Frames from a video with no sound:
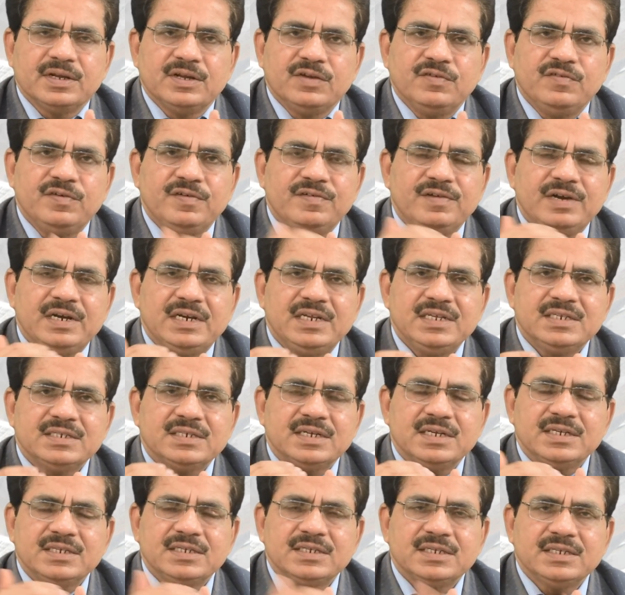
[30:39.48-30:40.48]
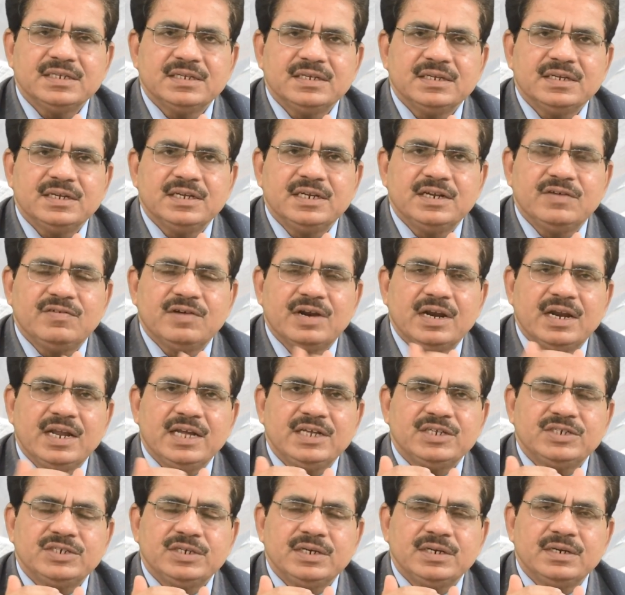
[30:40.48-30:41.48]
We will discuss in our
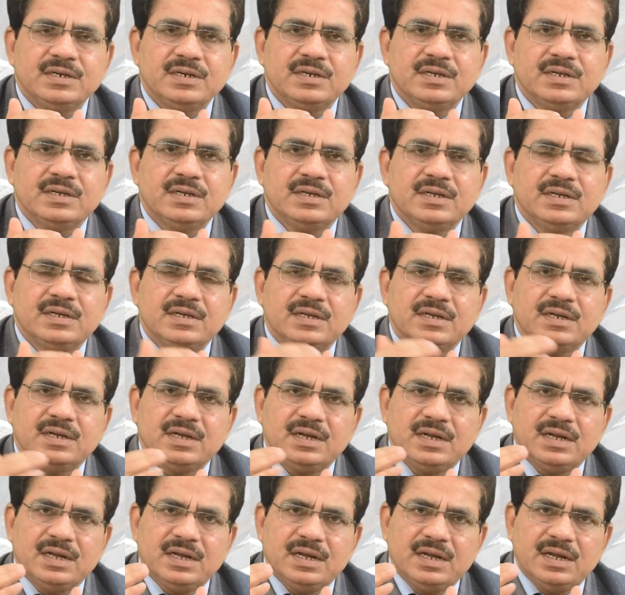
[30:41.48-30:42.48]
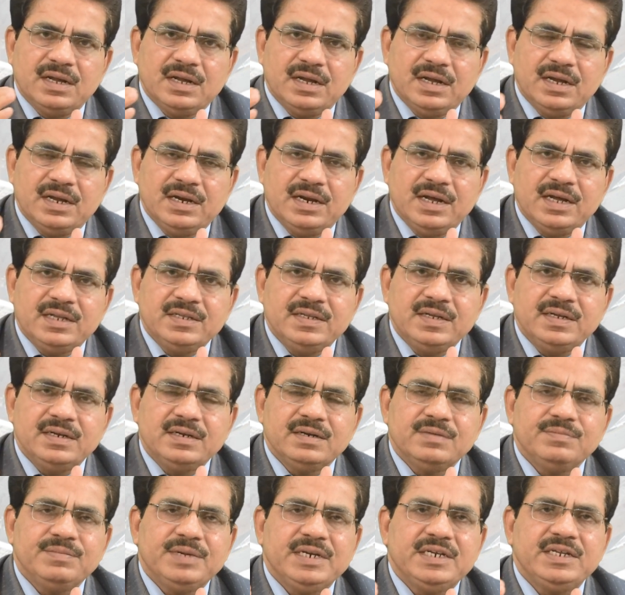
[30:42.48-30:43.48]
lecture another
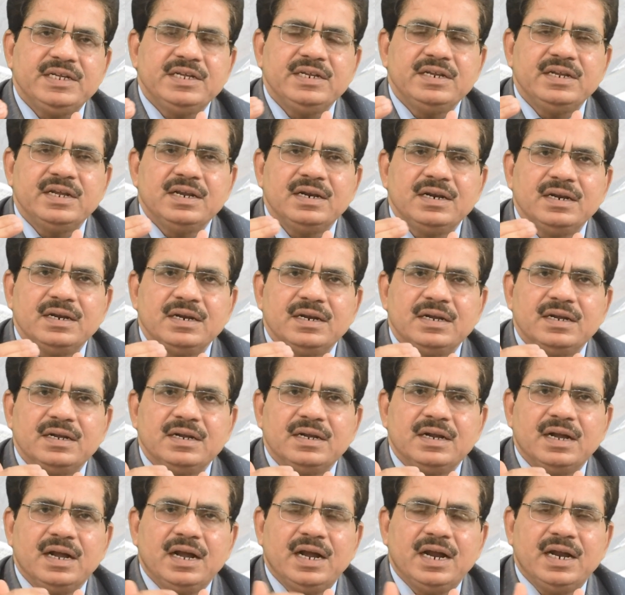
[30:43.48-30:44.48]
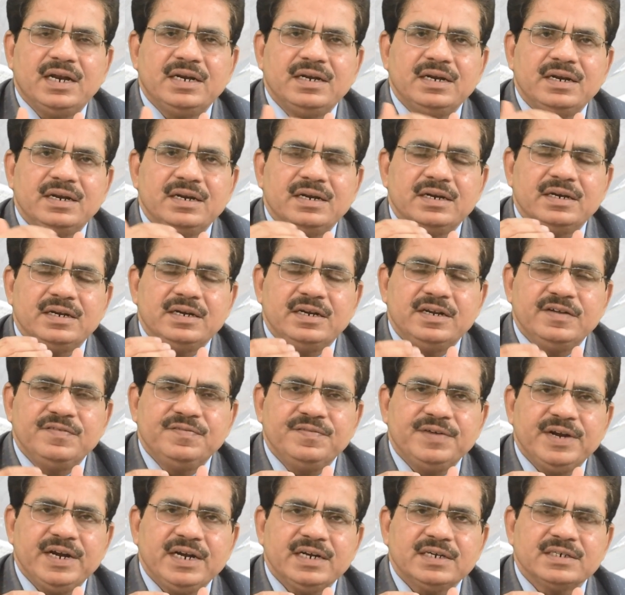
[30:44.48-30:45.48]
material and
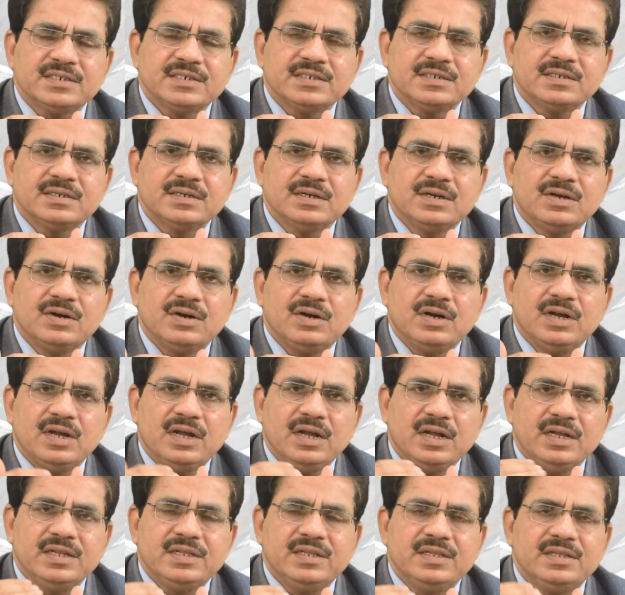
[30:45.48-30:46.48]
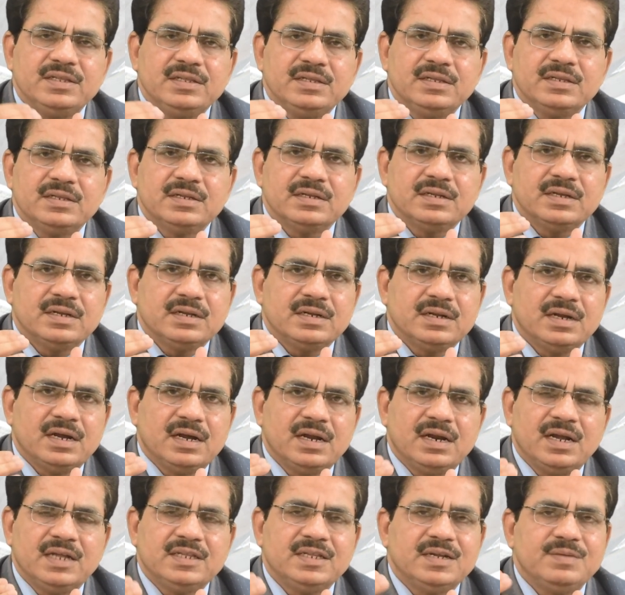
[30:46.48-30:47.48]
defects in
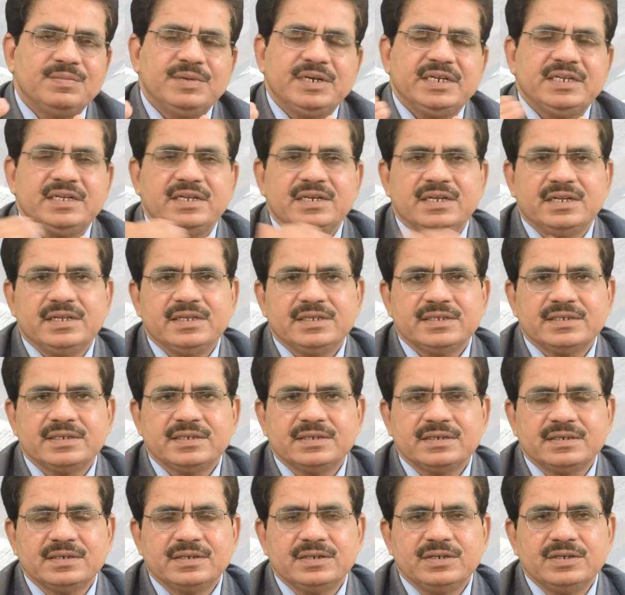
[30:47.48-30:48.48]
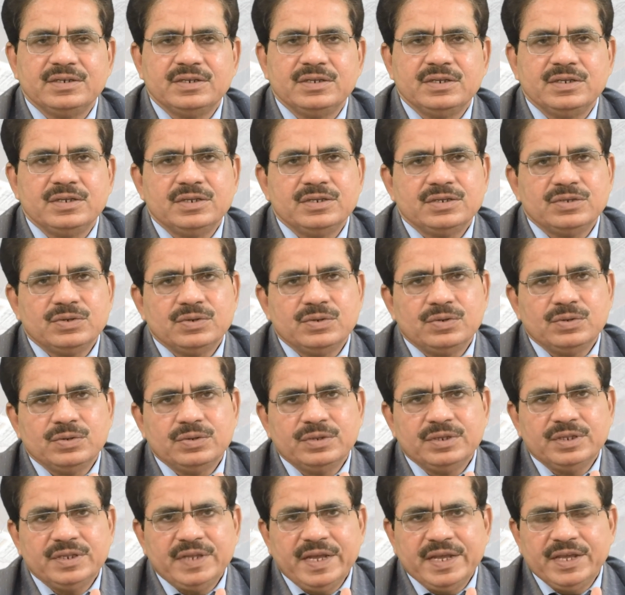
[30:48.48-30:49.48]
another materials. So
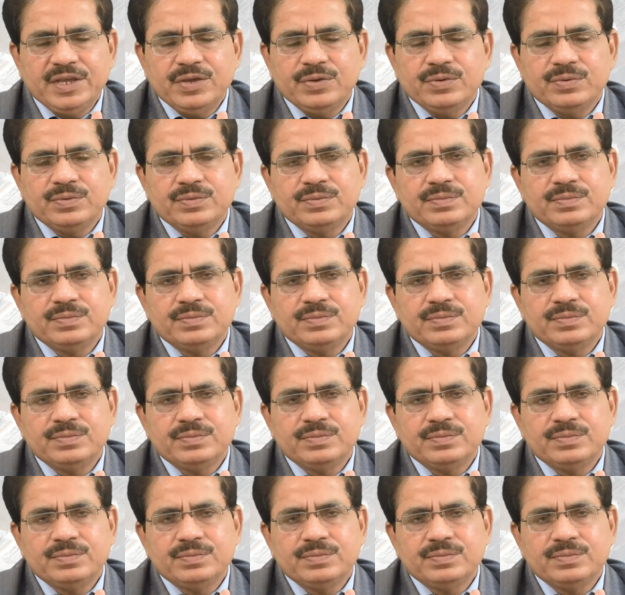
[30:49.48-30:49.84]
thank you.